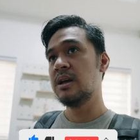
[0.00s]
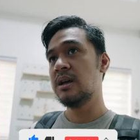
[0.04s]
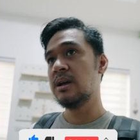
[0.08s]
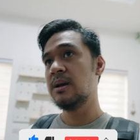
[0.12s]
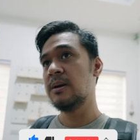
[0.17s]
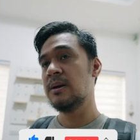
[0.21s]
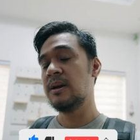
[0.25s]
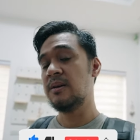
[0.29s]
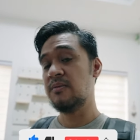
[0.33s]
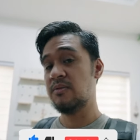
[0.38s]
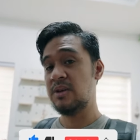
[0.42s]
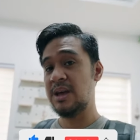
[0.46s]

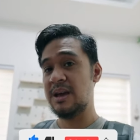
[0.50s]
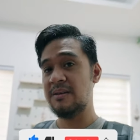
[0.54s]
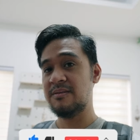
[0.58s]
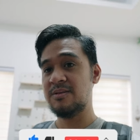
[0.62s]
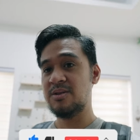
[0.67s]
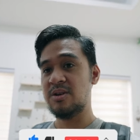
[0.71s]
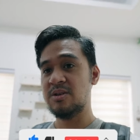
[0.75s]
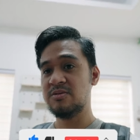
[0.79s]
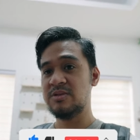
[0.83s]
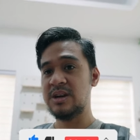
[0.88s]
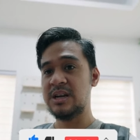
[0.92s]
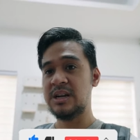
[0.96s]
if you haven't
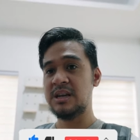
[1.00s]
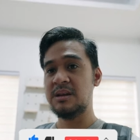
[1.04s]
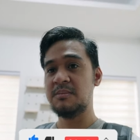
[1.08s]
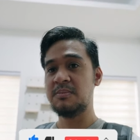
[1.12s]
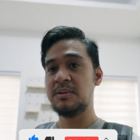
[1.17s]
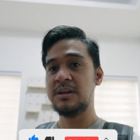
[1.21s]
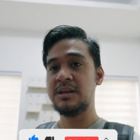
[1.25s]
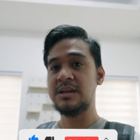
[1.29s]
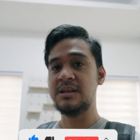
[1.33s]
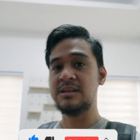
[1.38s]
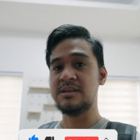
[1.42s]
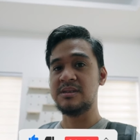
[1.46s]
already,
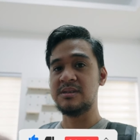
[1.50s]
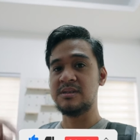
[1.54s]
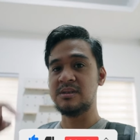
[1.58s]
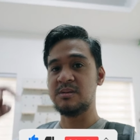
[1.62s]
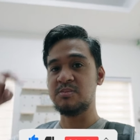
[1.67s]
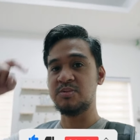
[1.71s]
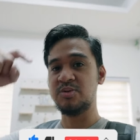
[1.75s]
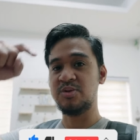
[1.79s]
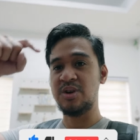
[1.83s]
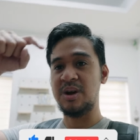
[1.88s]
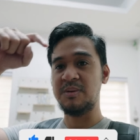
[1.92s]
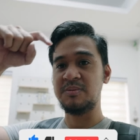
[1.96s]
please
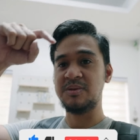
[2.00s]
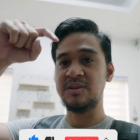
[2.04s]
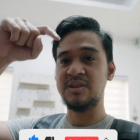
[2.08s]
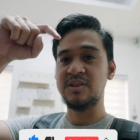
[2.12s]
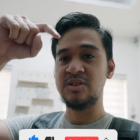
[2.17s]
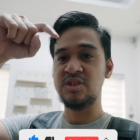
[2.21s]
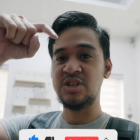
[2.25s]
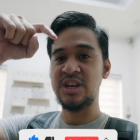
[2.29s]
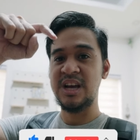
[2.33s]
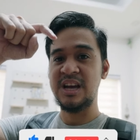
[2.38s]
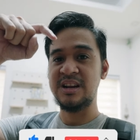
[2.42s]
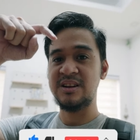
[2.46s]
subscribe to the
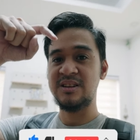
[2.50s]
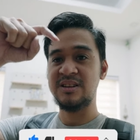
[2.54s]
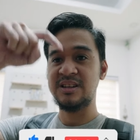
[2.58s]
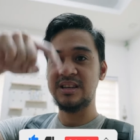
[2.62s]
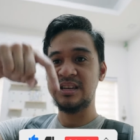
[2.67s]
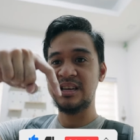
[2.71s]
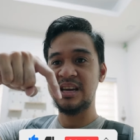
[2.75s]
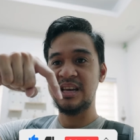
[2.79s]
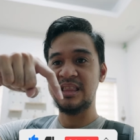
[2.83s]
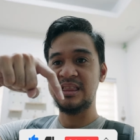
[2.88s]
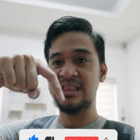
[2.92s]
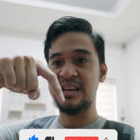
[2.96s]
channel.
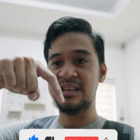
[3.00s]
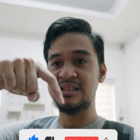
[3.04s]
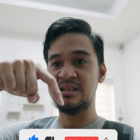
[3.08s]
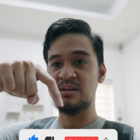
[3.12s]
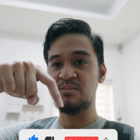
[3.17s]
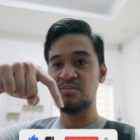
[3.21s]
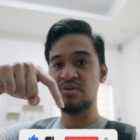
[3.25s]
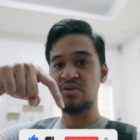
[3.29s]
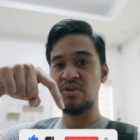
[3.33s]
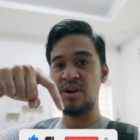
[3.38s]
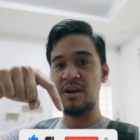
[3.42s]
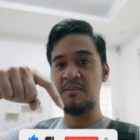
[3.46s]
Hit that
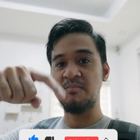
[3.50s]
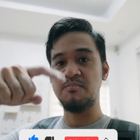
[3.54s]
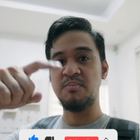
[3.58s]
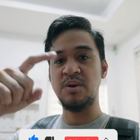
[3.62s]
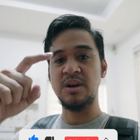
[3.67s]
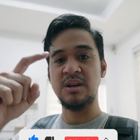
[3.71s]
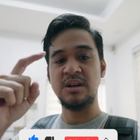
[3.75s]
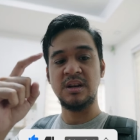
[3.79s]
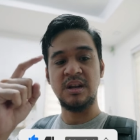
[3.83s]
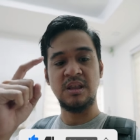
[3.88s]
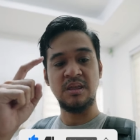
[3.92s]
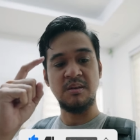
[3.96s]
subscribe
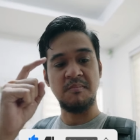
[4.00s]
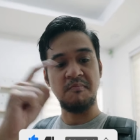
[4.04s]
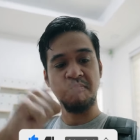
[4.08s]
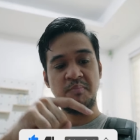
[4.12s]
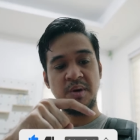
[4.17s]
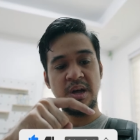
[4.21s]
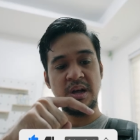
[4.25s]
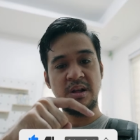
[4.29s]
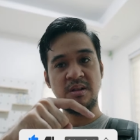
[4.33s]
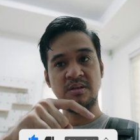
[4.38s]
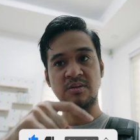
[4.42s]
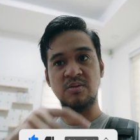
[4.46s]
button and the
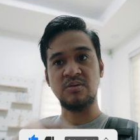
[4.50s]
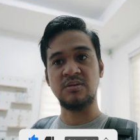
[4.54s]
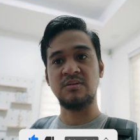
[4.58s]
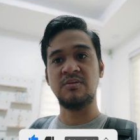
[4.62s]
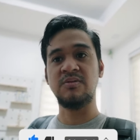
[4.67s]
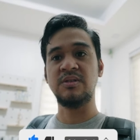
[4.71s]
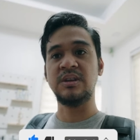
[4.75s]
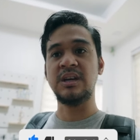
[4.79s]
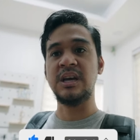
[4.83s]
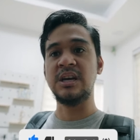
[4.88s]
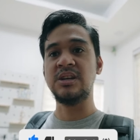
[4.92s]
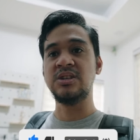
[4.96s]
bell
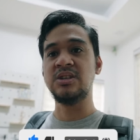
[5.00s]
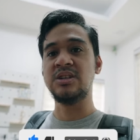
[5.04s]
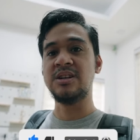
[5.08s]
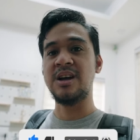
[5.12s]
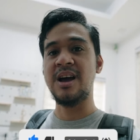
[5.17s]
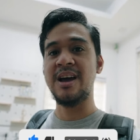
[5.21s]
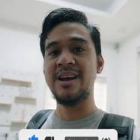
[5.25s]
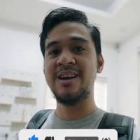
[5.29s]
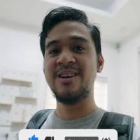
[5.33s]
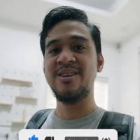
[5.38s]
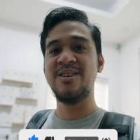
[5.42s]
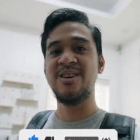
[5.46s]
notification
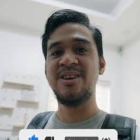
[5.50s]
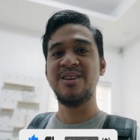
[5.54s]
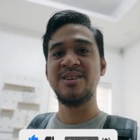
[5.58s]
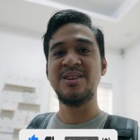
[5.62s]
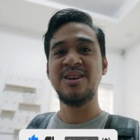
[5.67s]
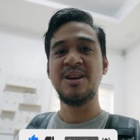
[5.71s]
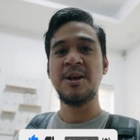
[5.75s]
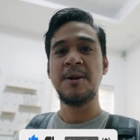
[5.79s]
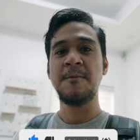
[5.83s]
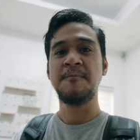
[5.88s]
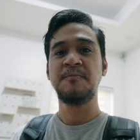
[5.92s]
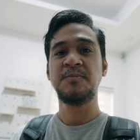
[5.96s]
icon
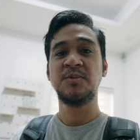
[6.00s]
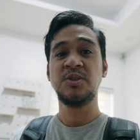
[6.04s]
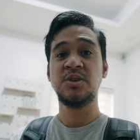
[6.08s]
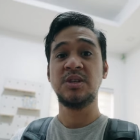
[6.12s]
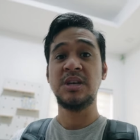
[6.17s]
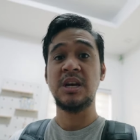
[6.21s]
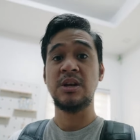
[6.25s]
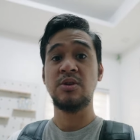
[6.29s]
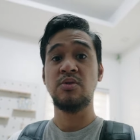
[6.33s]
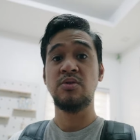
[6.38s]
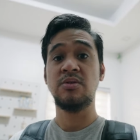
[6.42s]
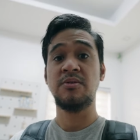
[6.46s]
to
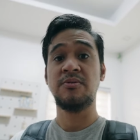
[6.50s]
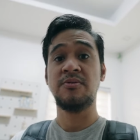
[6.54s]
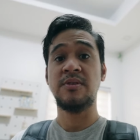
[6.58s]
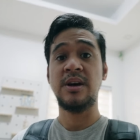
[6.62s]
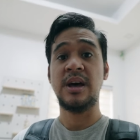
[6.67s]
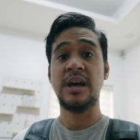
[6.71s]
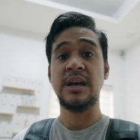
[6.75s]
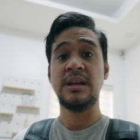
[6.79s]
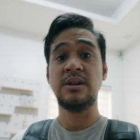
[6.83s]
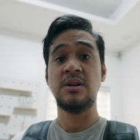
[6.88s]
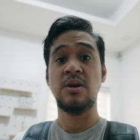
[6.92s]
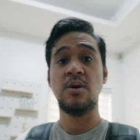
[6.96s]
get
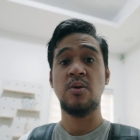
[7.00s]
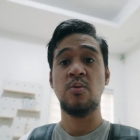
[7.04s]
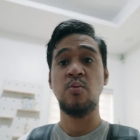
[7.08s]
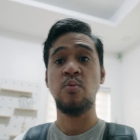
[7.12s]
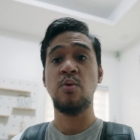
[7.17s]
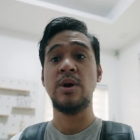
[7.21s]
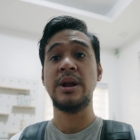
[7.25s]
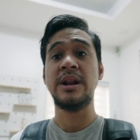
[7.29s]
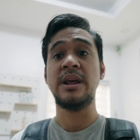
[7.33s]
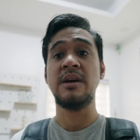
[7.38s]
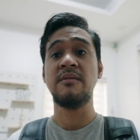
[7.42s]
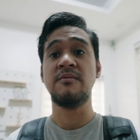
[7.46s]
notified
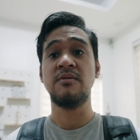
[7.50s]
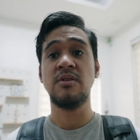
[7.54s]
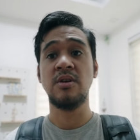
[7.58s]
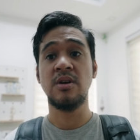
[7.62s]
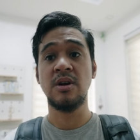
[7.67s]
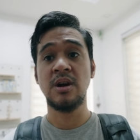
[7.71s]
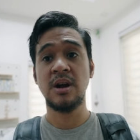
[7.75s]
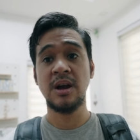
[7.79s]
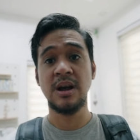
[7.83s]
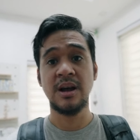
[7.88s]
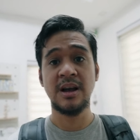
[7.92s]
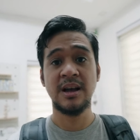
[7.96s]

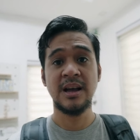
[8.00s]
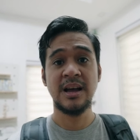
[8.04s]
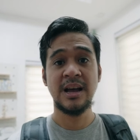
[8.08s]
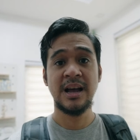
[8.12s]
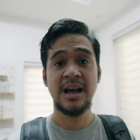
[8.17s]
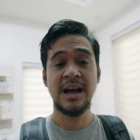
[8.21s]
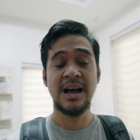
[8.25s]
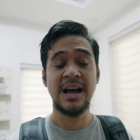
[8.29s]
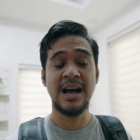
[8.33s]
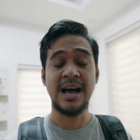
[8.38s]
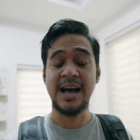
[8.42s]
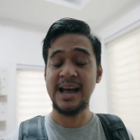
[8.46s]
whenever
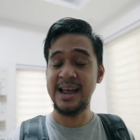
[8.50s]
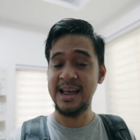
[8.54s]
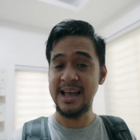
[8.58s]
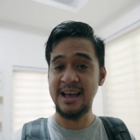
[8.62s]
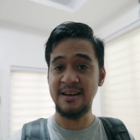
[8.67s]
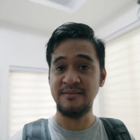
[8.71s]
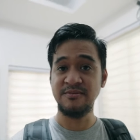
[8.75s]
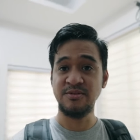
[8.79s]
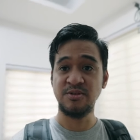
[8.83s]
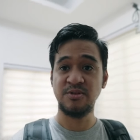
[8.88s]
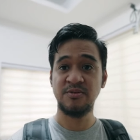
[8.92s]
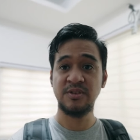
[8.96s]
I
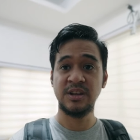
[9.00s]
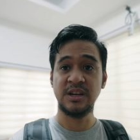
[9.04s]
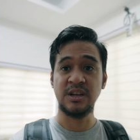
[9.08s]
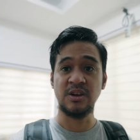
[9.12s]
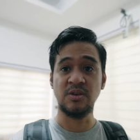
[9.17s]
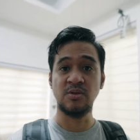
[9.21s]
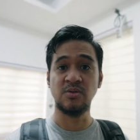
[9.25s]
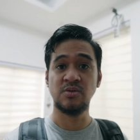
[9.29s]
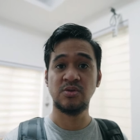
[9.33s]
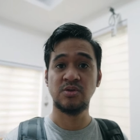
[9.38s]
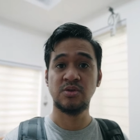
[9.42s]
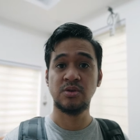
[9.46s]
have new
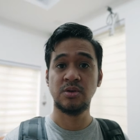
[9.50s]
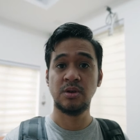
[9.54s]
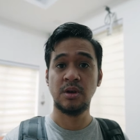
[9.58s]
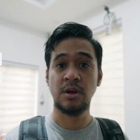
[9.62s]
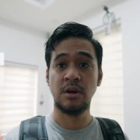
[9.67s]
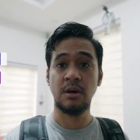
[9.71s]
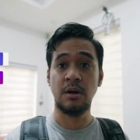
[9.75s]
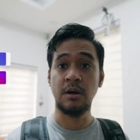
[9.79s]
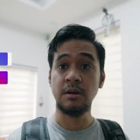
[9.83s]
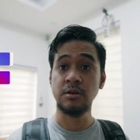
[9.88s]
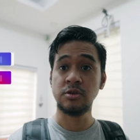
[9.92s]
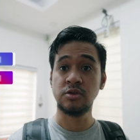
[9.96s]
videos.
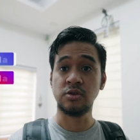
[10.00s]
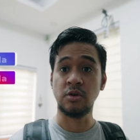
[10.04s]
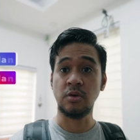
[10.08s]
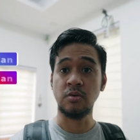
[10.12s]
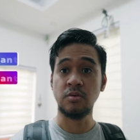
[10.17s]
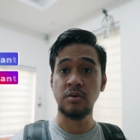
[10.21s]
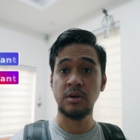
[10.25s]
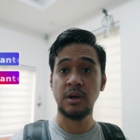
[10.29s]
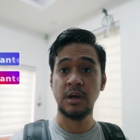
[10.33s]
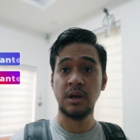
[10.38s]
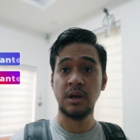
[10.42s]
Also,